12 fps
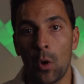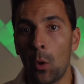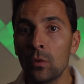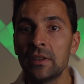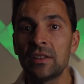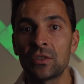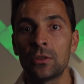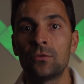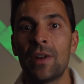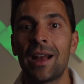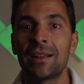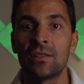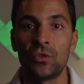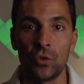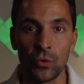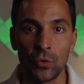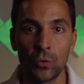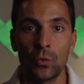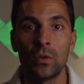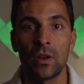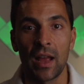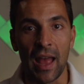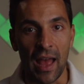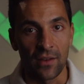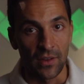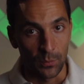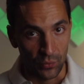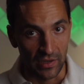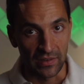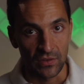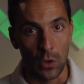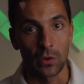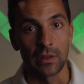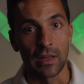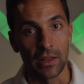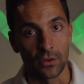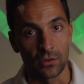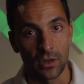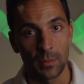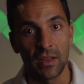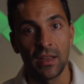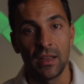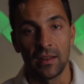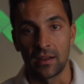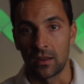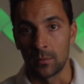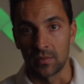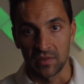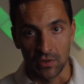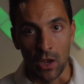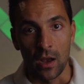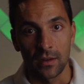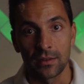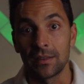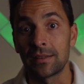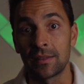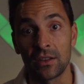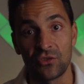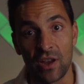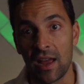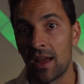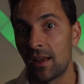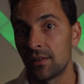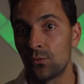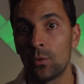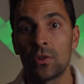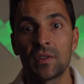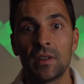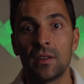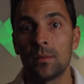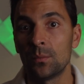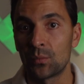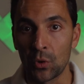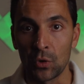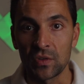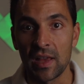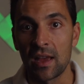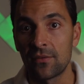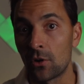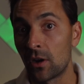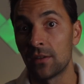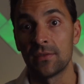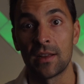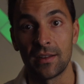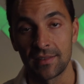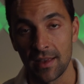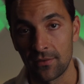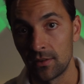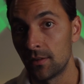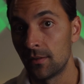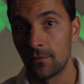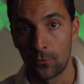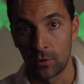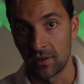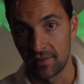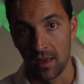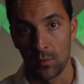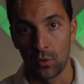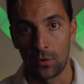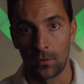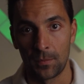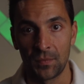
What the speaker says: Only certain rackets do have a pre-installed leather grip that comes stock, such as Wilson Pro Staff RF97, for example.